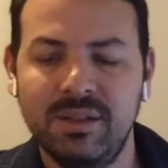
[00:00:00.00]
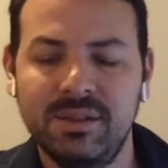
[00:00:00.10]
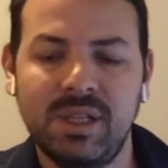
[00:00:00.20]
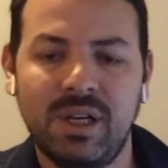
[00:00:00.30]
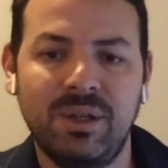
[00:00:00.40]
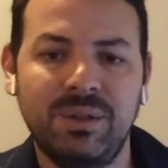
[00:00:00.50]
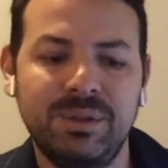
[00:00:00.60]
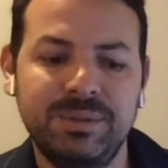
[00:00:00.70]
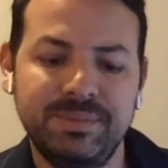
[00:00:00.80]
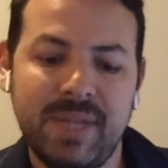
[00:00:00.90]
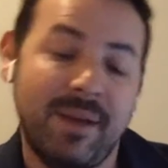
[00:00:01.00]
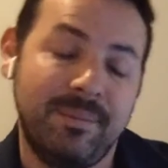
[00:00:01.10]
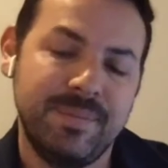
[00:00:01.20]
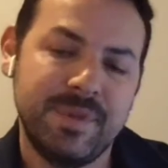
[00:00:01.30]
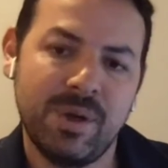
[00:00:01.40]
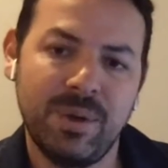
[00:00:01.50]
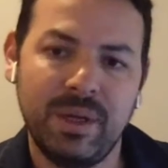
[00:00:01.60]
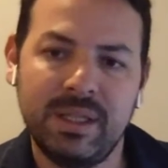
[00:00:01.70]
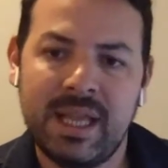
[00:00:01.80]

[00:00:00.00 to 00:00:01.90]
So yeah, so